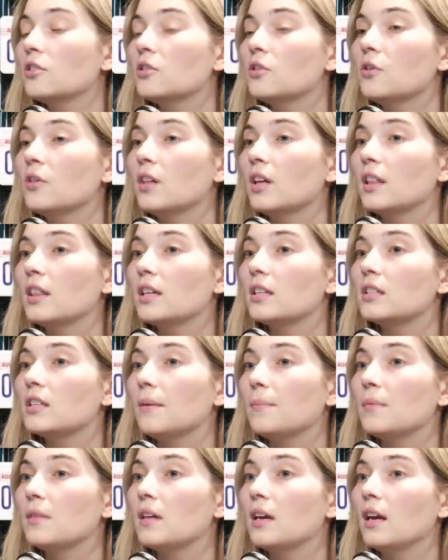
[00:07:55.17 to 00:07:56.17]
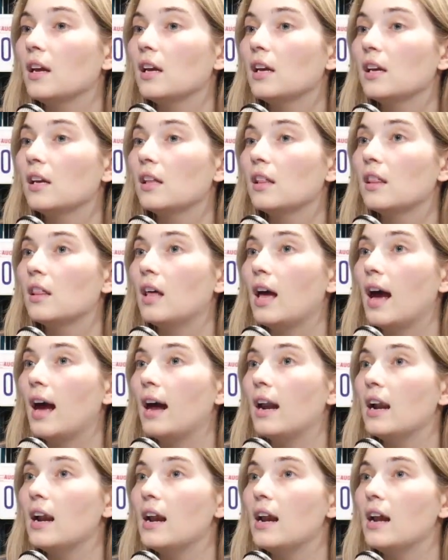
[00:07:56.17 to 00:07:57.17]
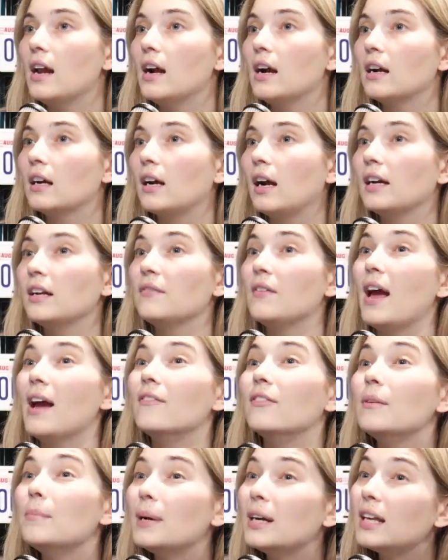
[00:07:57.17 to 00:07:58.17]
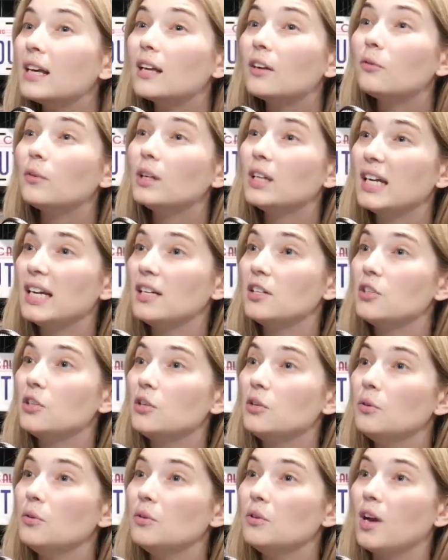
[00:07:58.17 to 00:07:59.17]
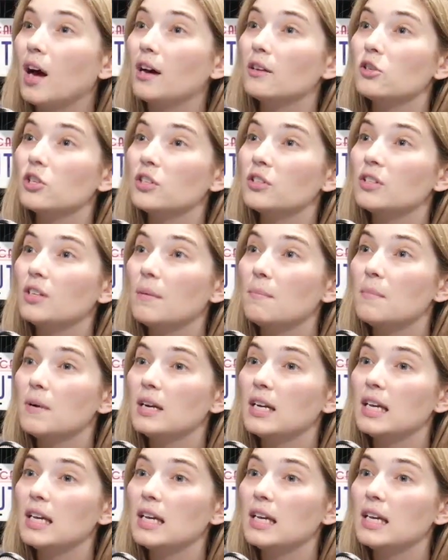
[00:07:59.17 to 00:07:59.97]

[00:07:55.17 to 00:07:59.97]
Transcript: think that something that kind of everybody can relate to, not just somebody